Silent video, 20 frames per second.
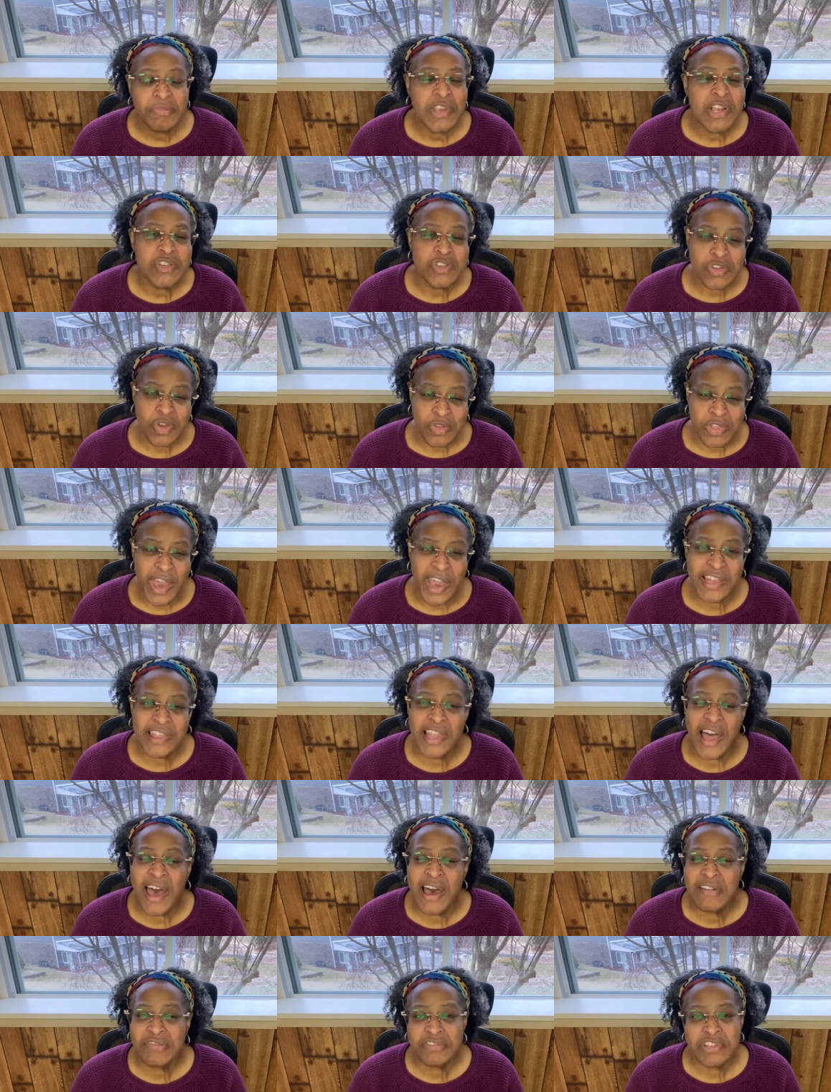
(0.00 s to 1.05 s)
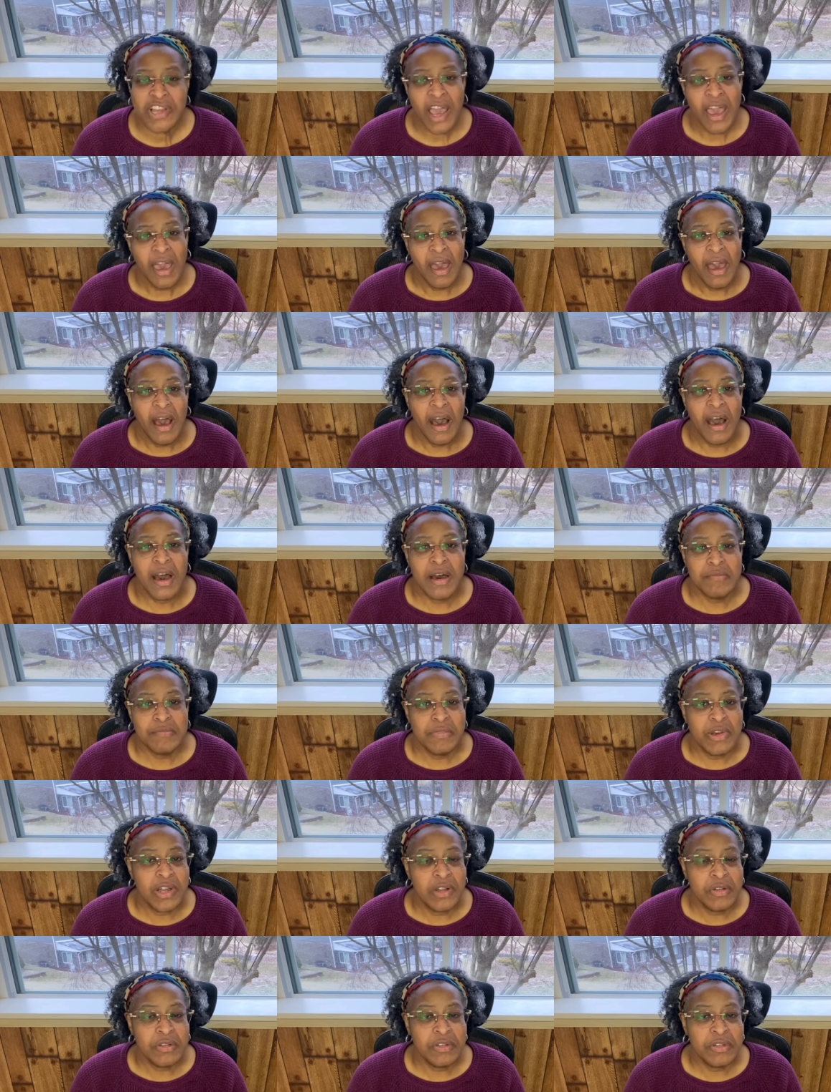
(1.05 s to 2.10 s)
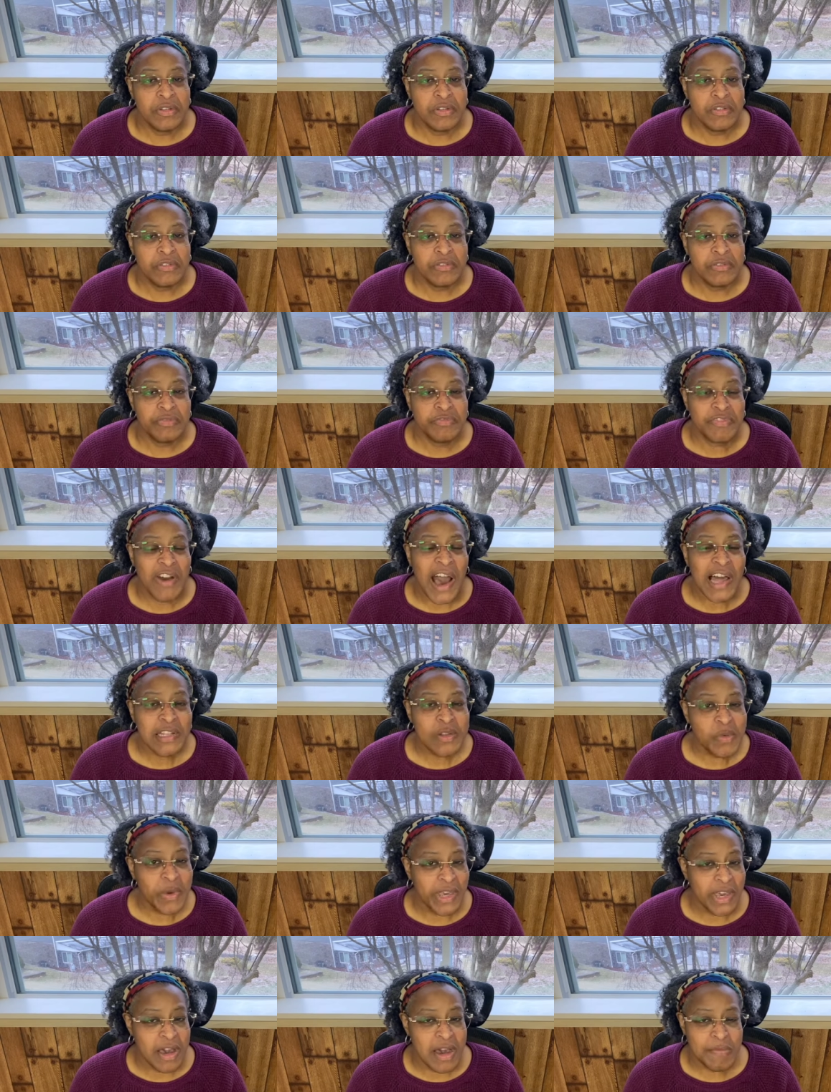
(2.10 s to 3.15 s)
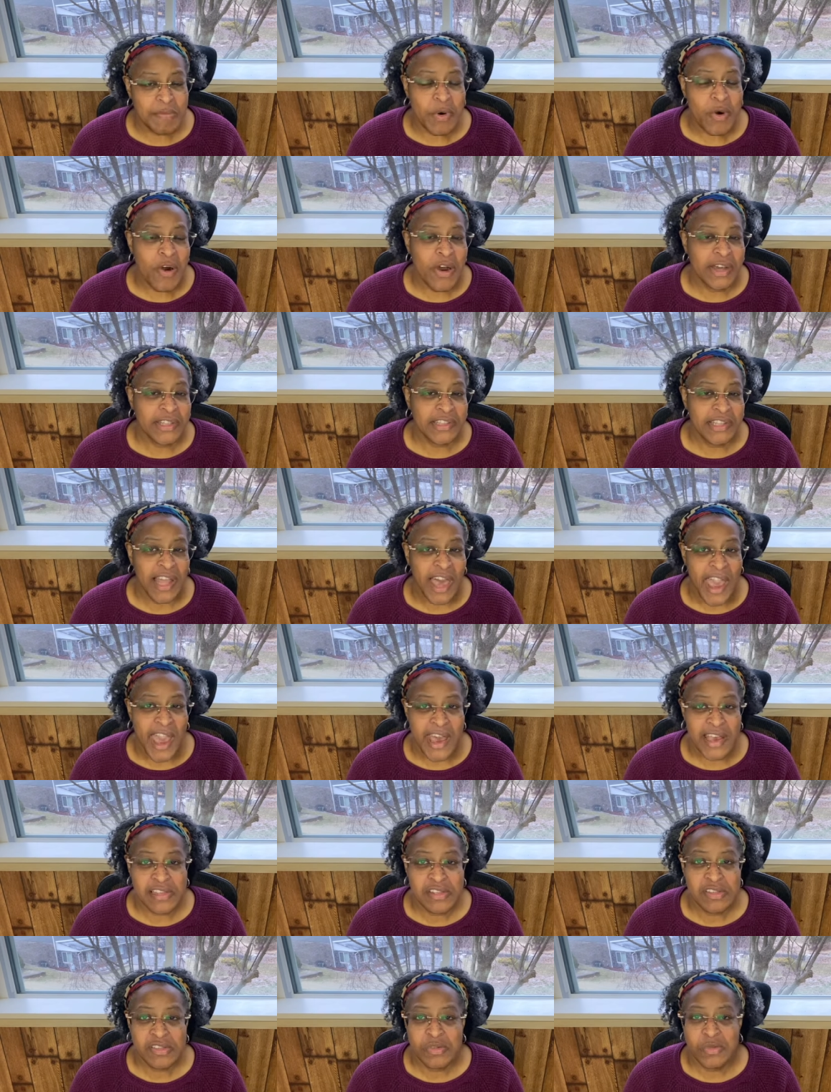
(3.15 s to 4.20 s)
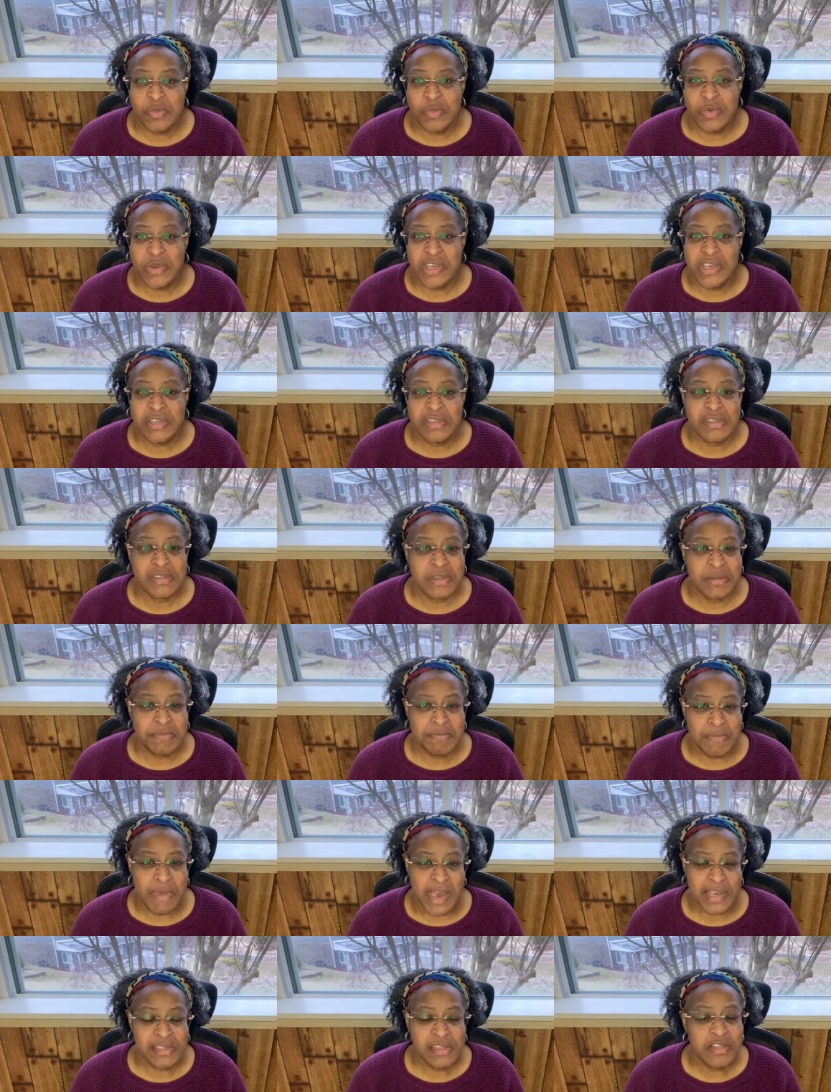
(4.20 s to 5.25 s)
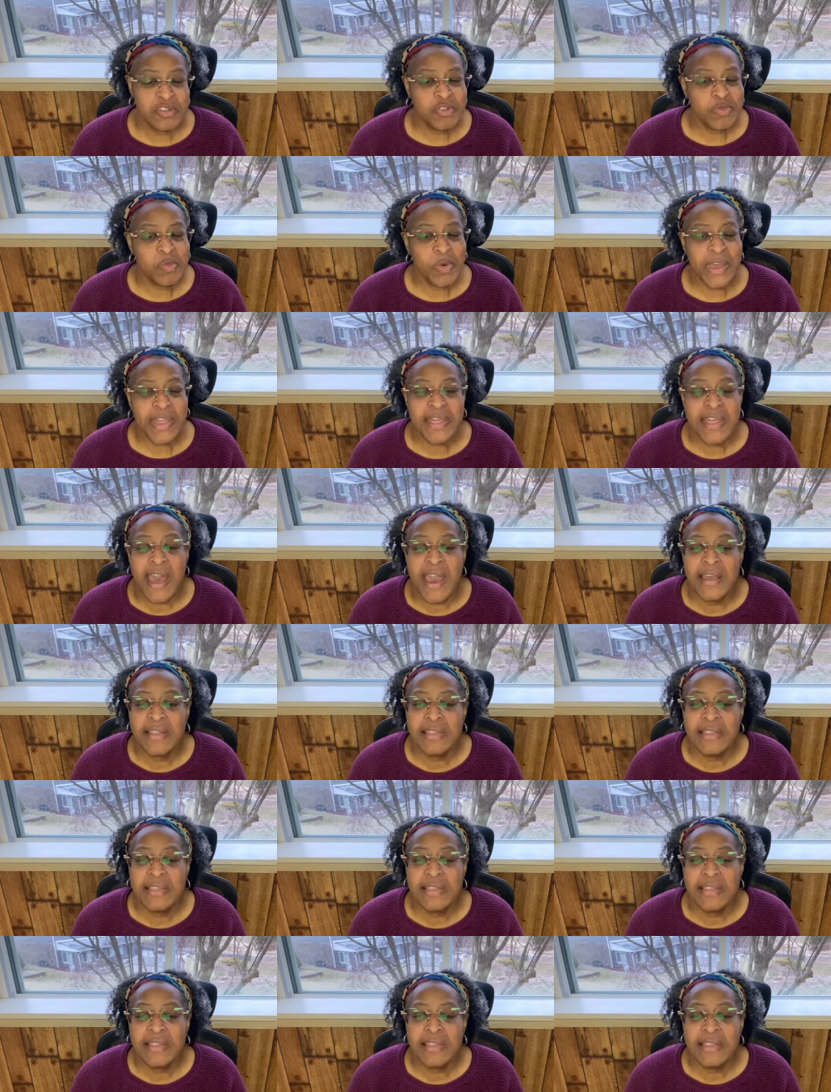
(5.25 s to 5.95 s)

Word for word: So they left. Um, following up on last week's message, when they